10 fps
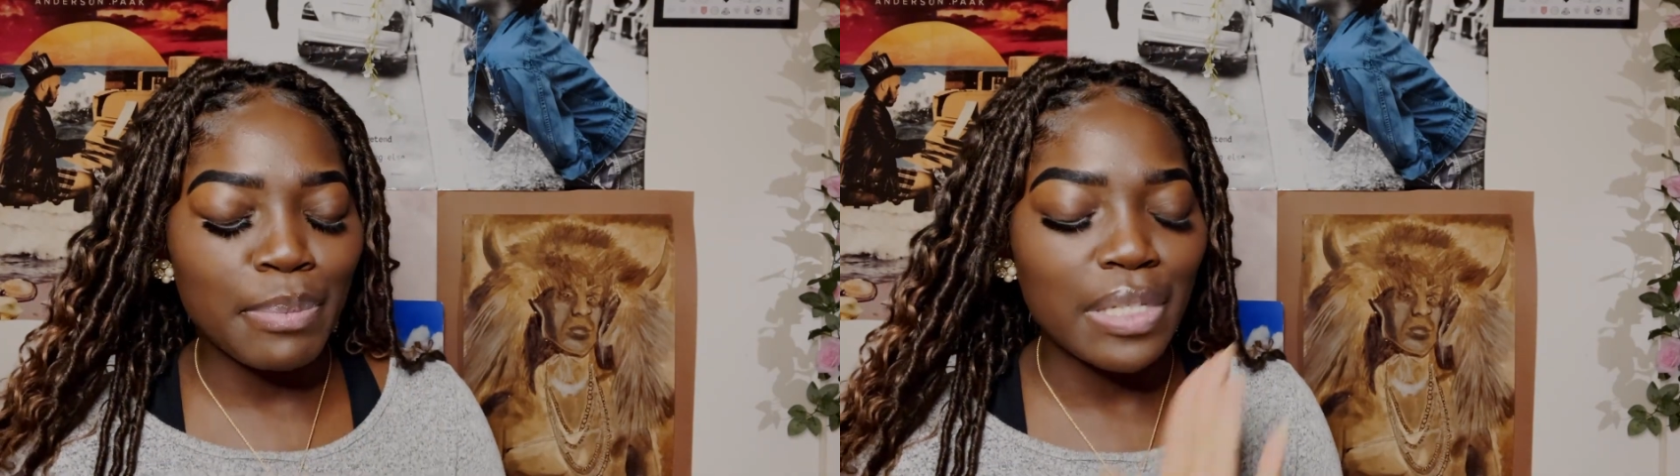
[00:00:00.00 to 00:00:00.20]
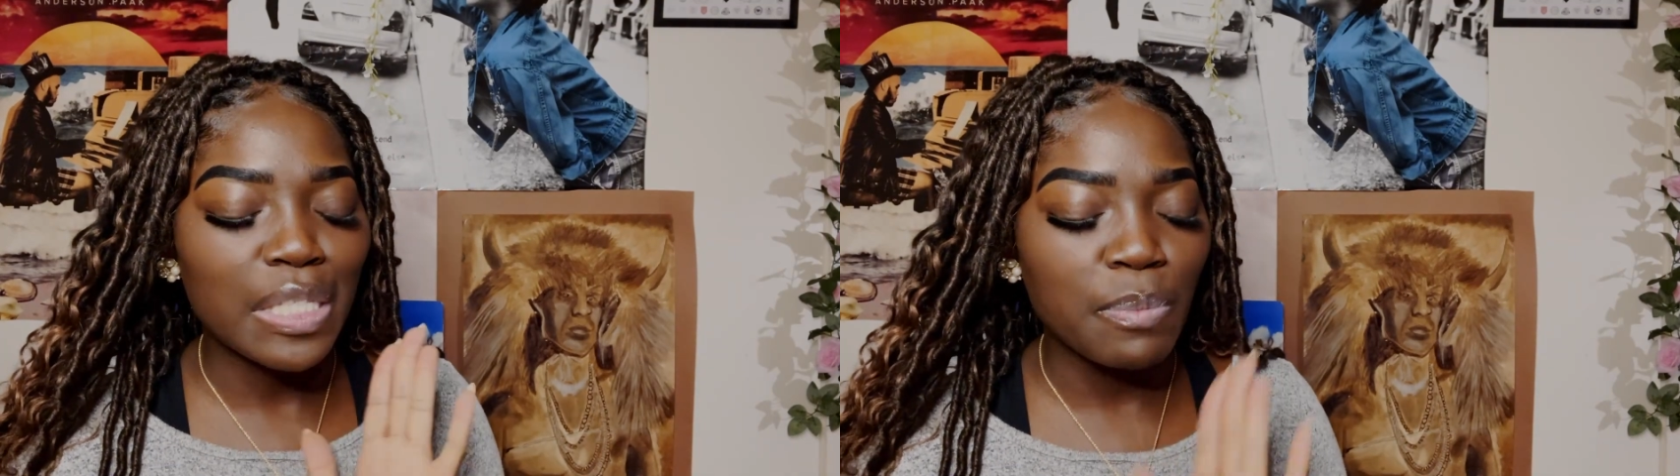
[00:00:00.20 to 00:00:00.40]

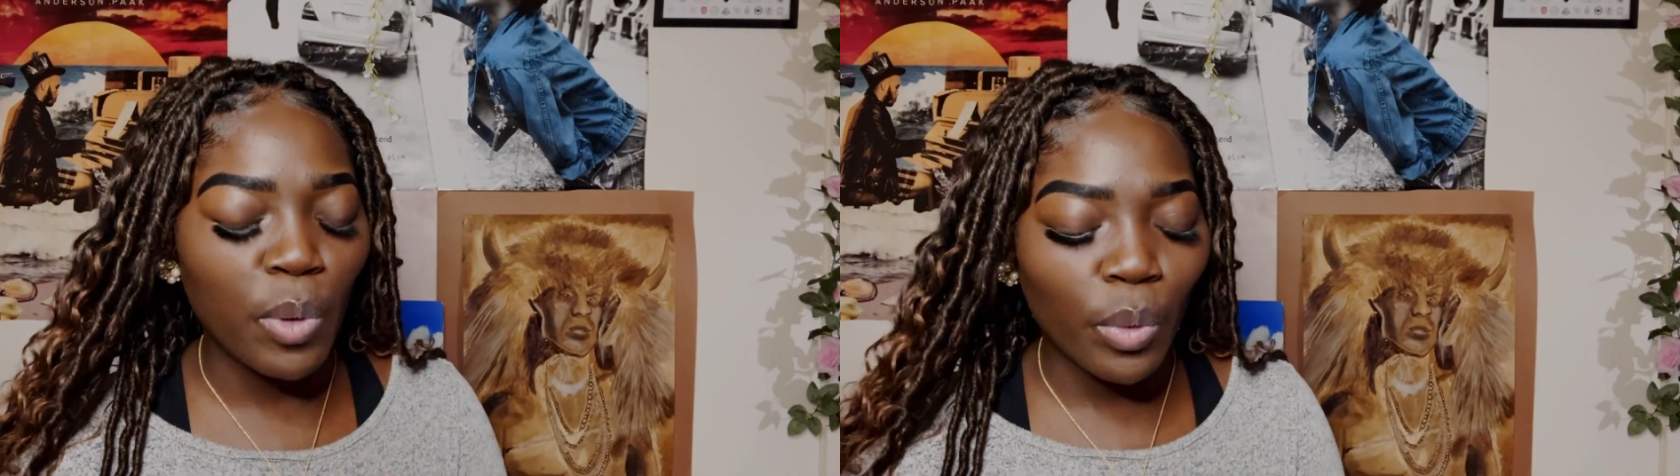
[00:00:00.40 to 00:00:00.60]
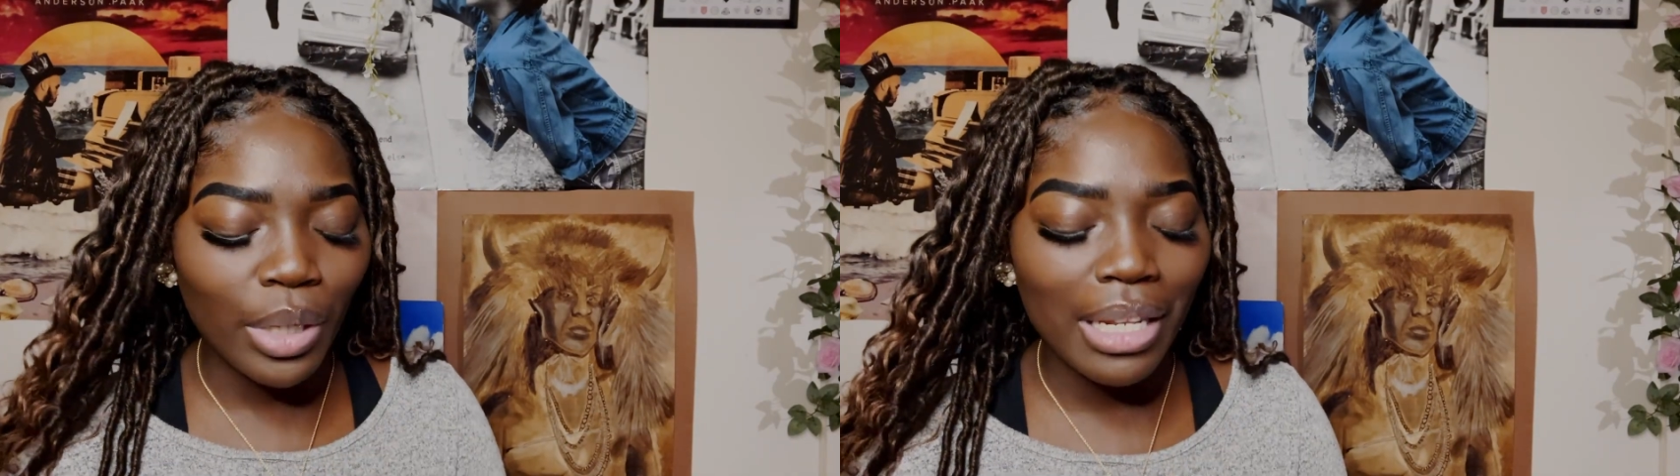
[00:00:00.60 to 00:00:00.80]
be
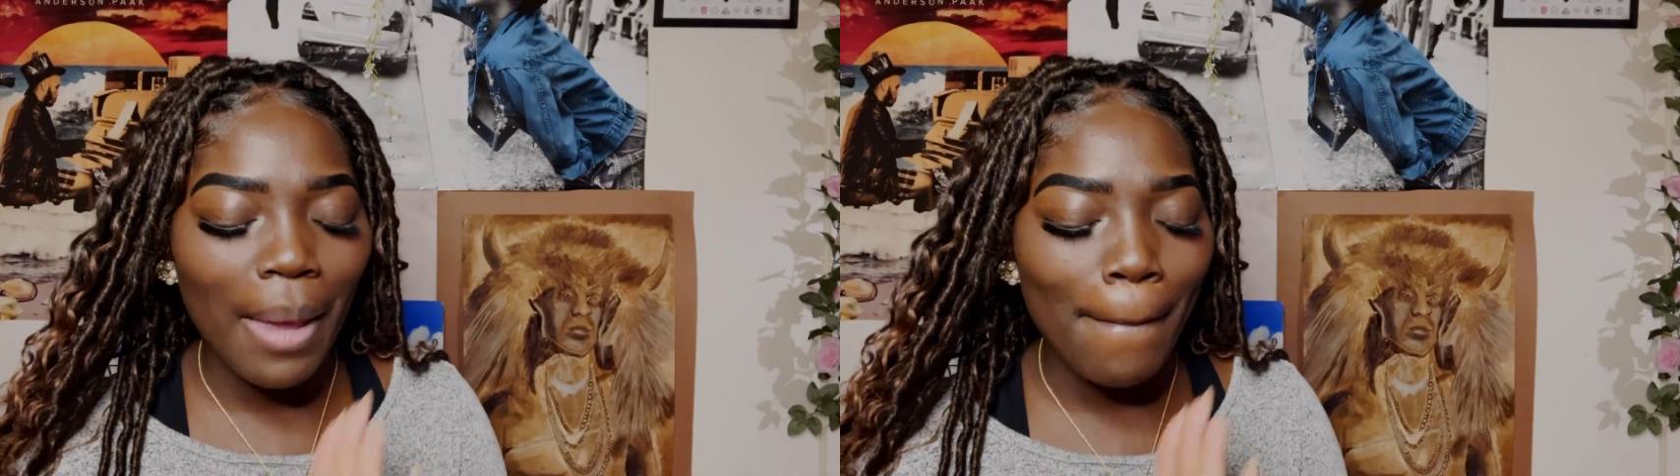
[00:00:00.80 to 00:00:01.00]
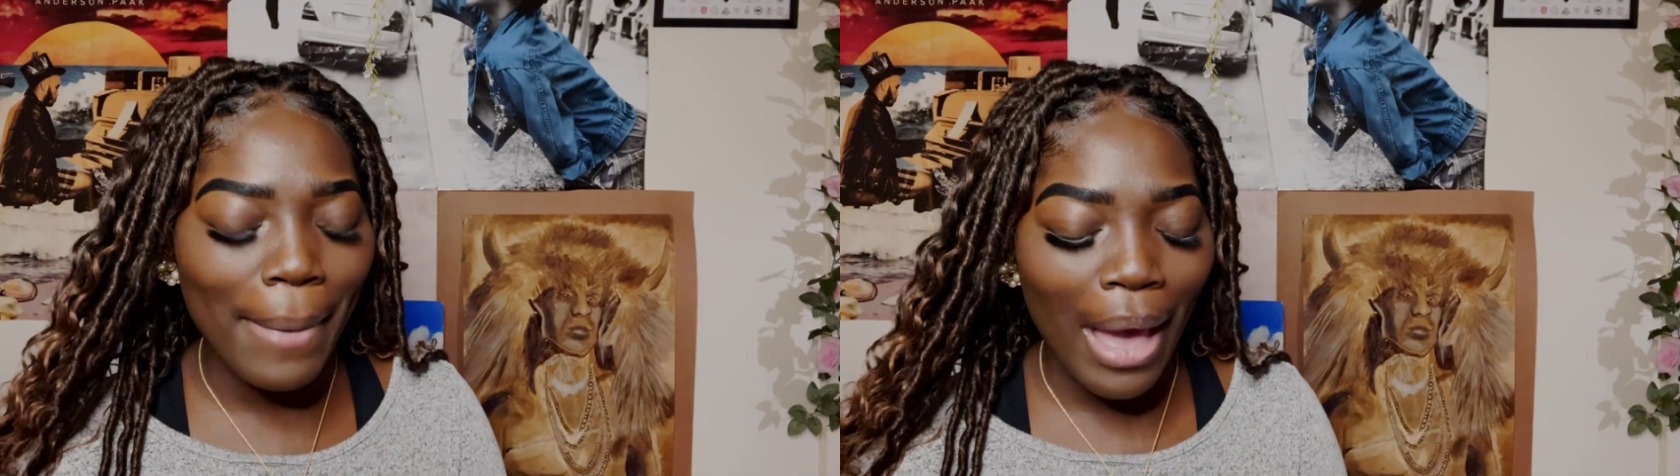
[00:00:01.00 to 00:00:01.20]
spoken
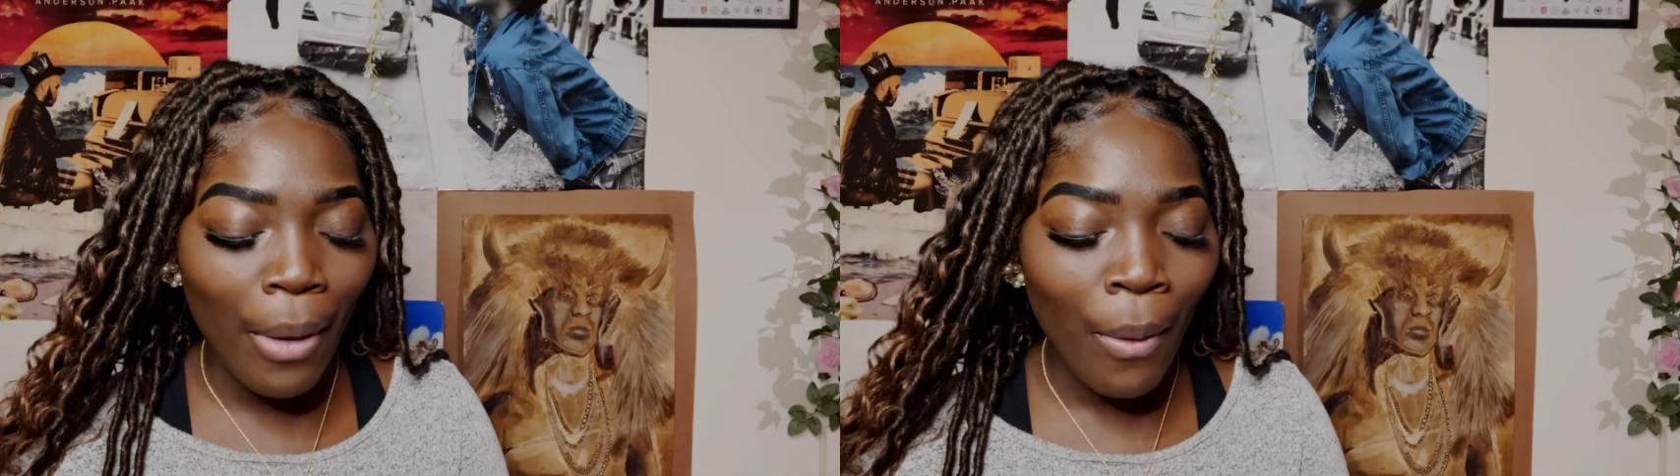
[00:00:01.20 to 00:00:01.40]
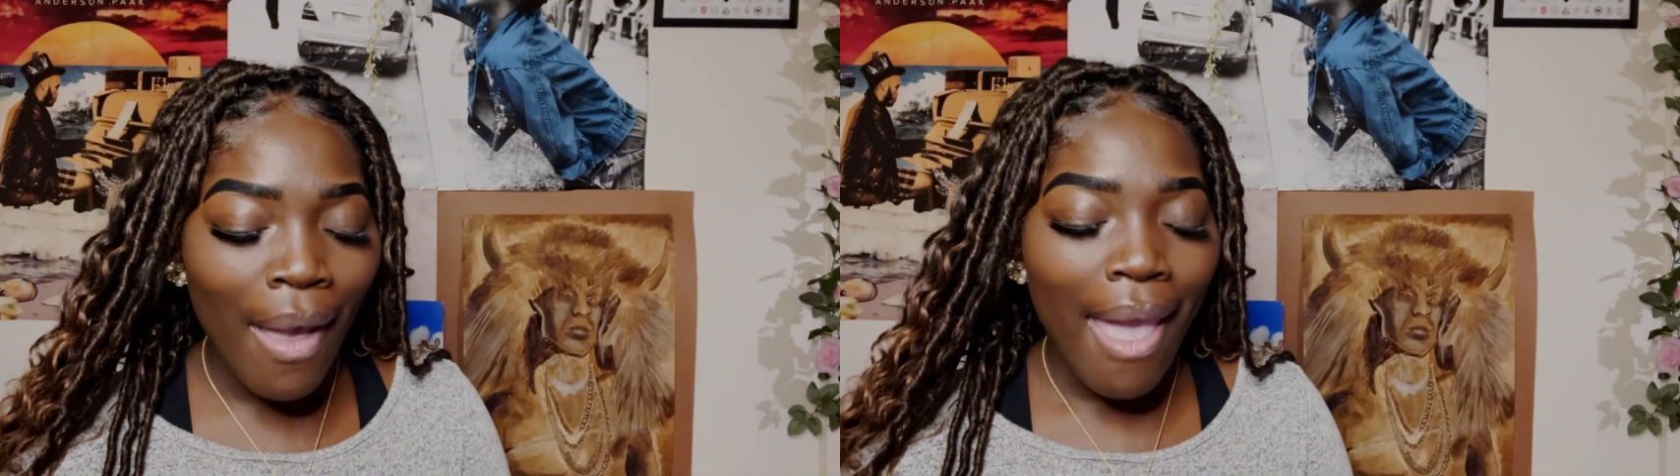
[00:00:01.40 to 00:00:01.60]

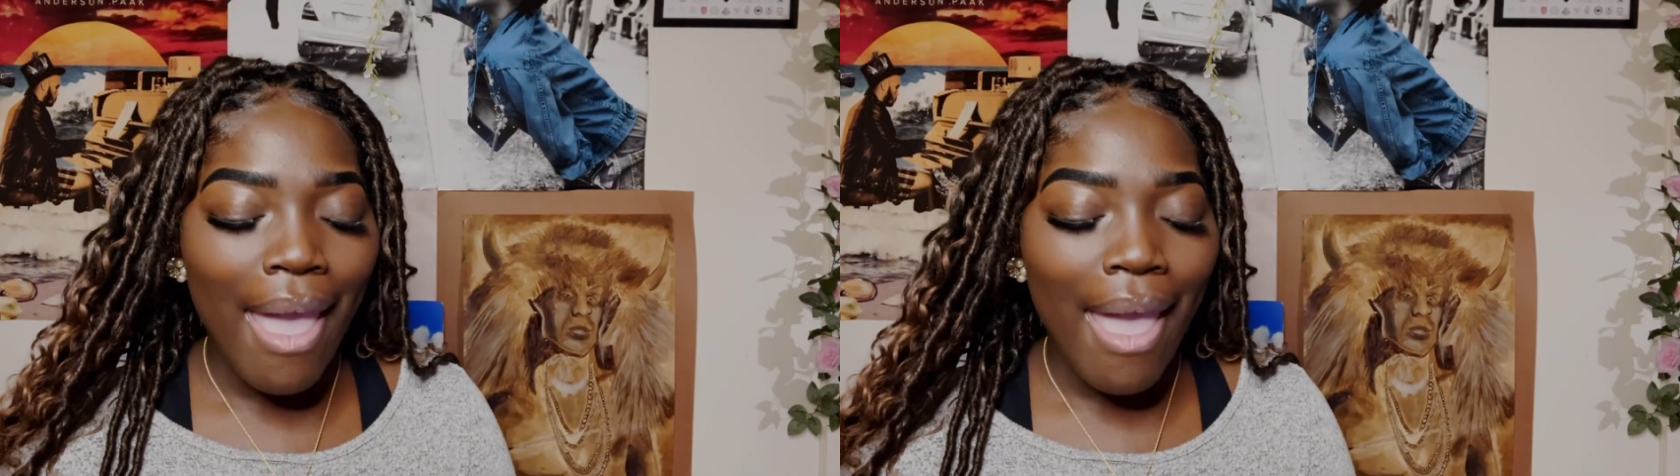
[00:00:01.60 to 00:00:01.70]
about.